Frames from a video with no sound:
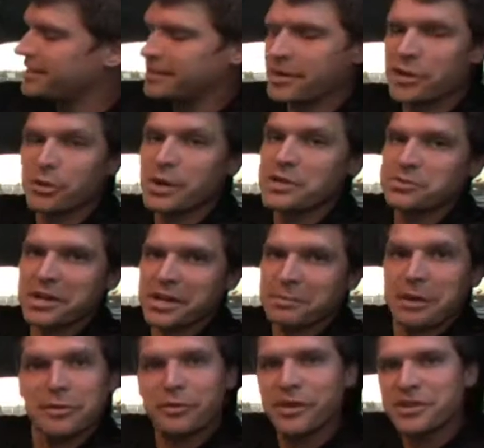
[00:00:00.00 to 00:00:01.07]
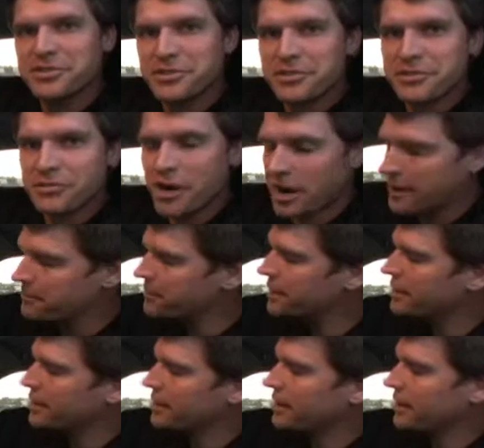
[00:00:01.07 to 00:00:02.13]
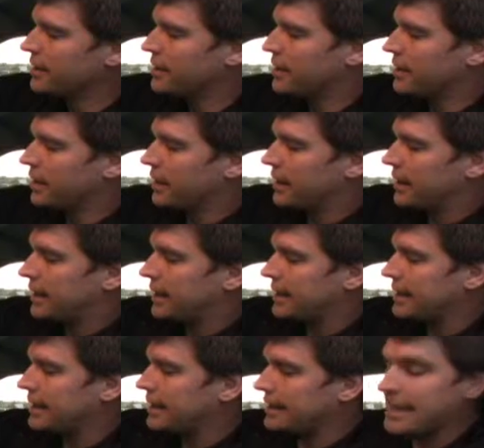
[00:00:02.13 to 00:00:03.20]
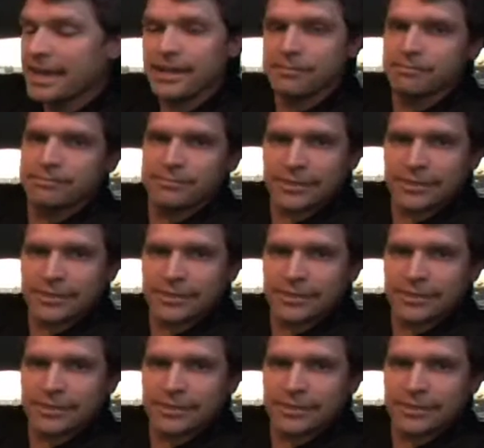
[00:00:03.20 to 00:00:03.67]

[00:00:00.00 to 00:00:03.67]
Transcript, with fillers: otherwise we're not going to be able to register the truck. Uh, again,